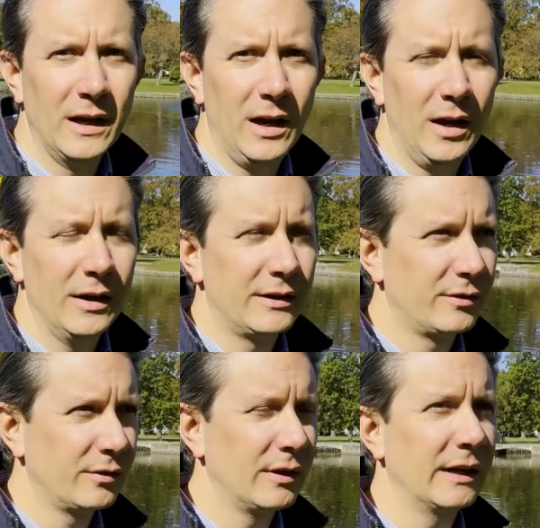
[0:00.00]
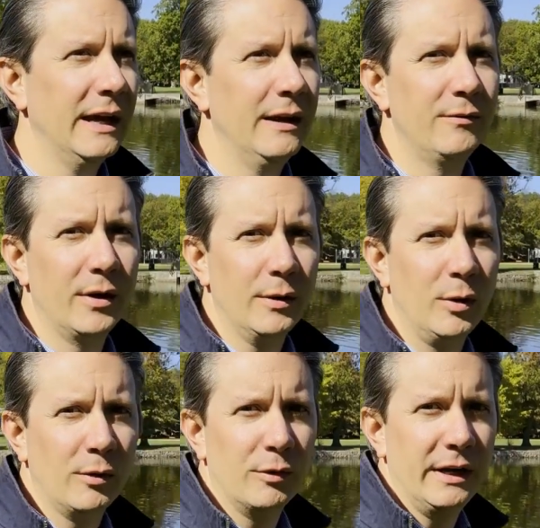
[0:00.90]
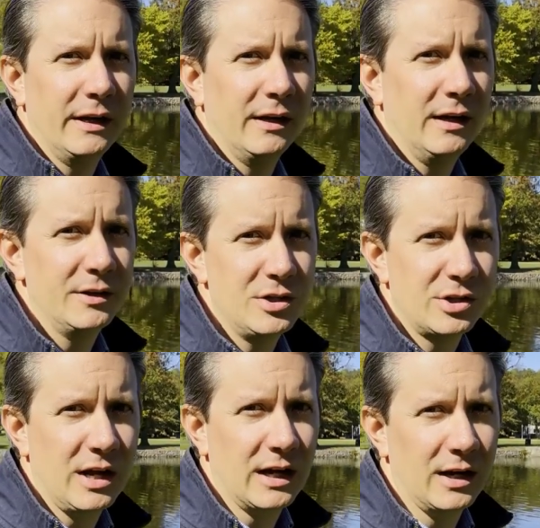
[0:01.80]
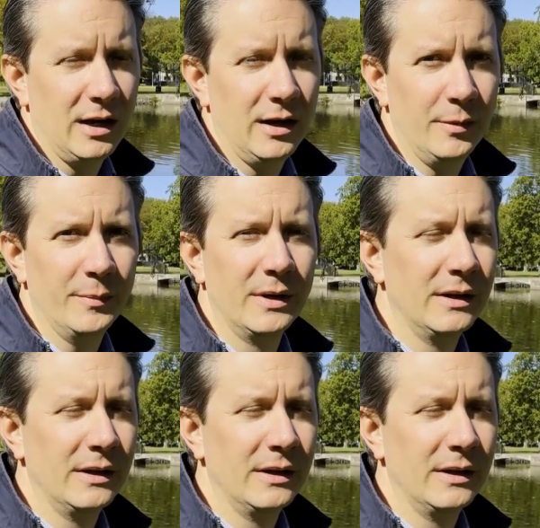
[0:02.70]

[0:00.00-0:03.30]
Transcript: It's, again, very well rated on niche.com.